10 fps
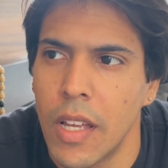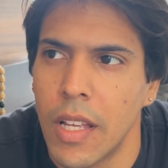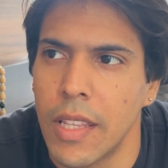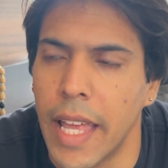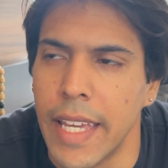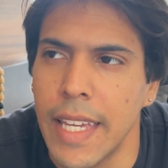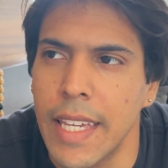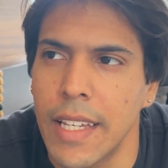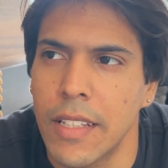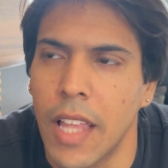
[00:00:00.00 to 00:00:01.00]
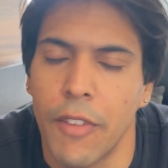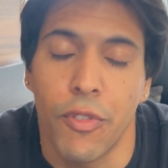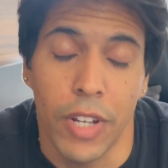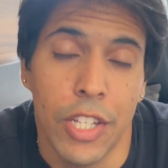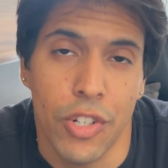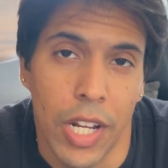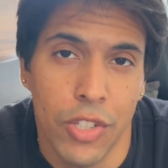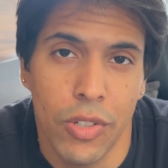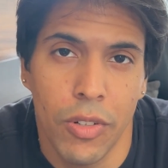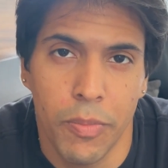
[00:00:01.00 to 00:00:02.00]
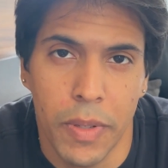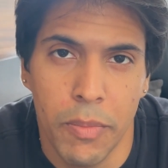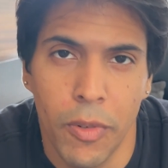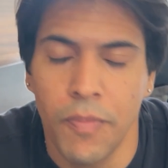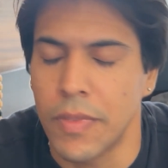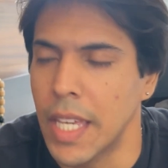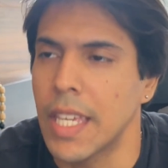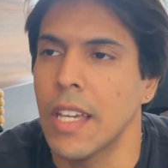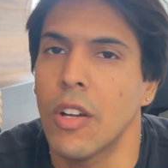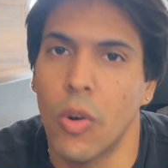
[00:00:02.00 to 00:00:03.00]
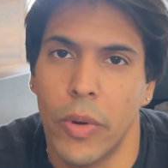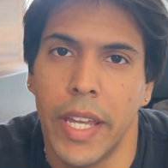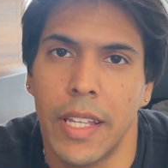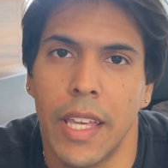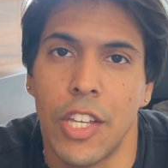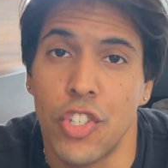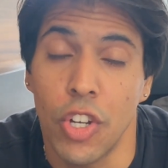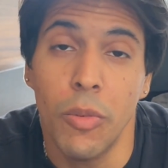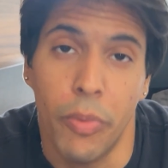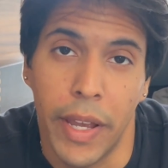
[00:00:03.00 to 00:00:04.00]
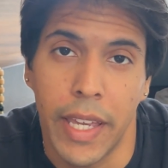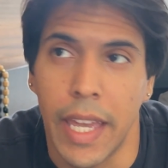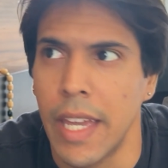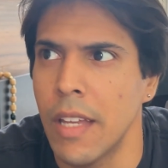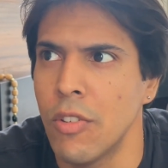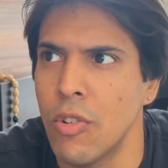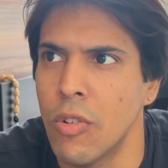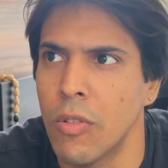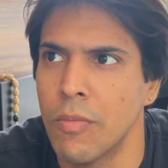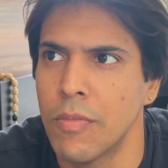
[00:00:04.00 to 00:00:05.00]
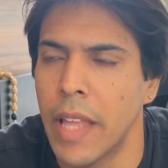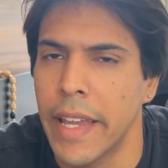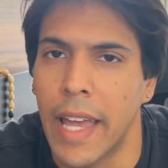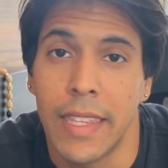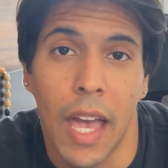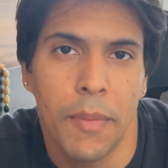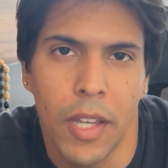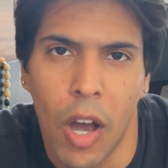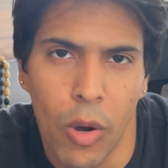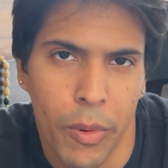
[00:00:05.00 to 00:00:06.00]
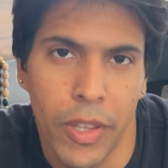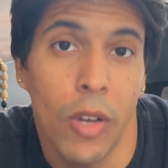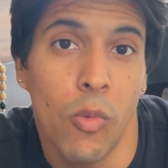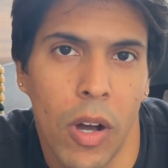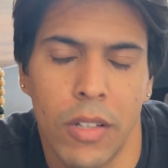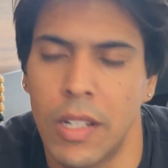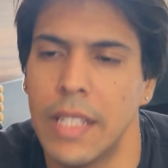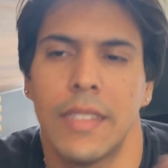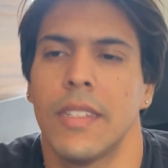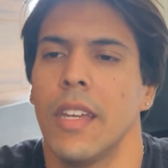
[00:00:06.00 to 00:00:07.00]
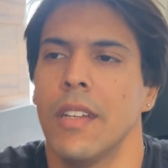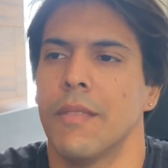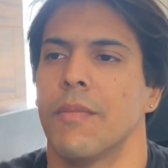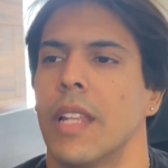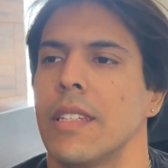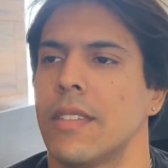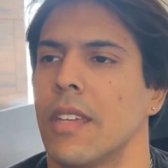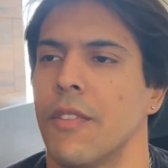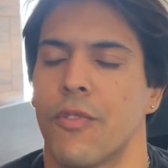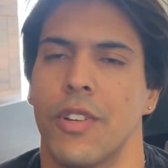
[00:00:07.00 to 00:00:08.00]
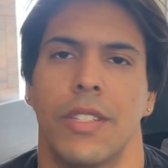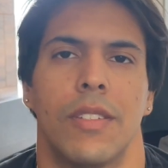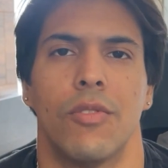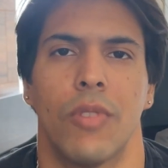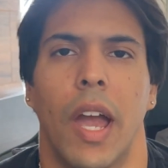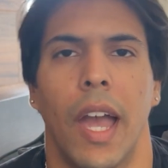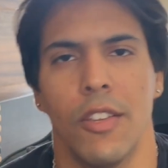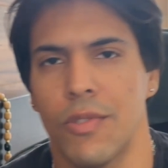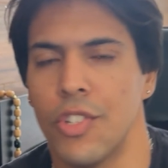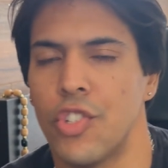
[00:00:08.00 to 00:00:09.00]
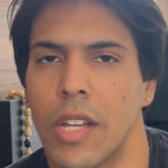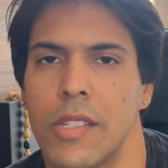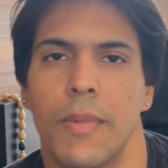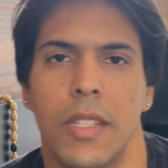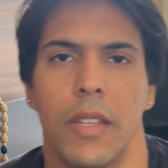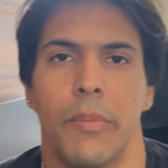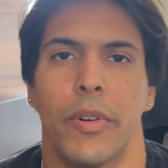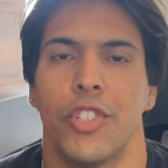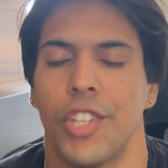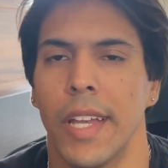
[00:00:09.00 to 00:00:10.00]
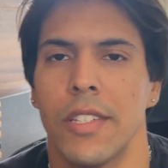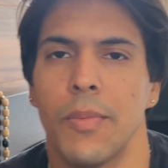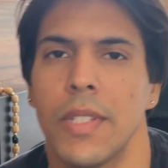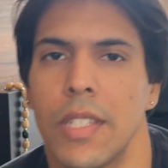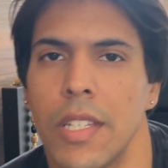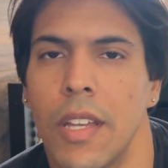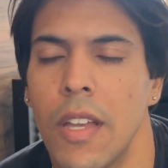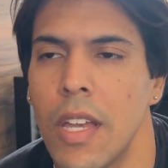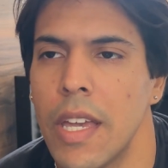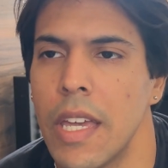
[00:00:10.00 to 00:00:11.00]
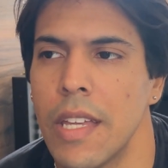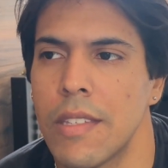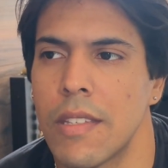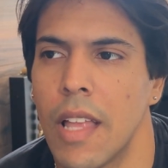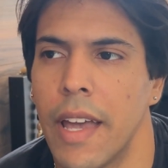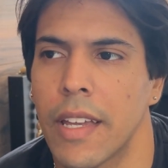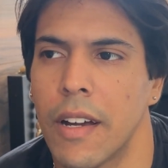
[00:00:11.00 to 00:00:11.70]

like it can, like for international people, they can go in and jailbreak and like adapt it however they want. Let's say for instance, right, I'm using ChatGPT, but ChatGPT, it's like